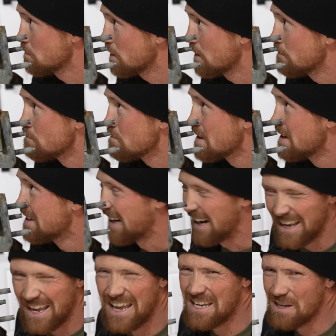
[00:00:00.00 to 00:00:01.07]
But
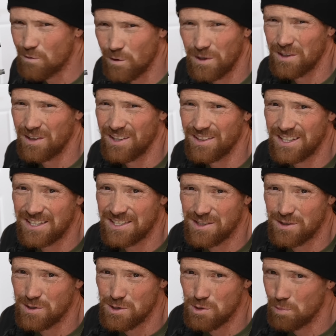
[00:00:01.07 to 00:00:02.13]
I hate working on things
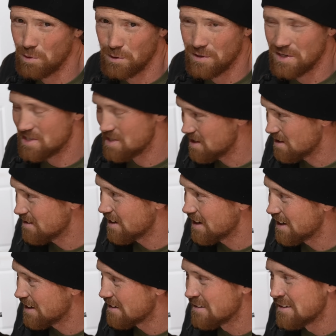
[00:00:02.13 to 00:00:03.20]
that are super greasy,
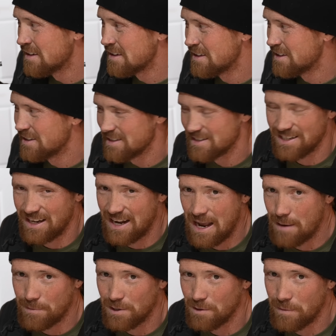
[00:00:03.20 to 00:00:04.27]
and it's gonna
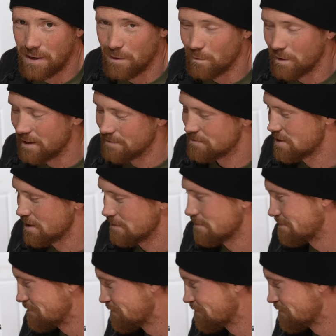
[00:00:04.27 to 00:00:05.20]
happen no matter what. So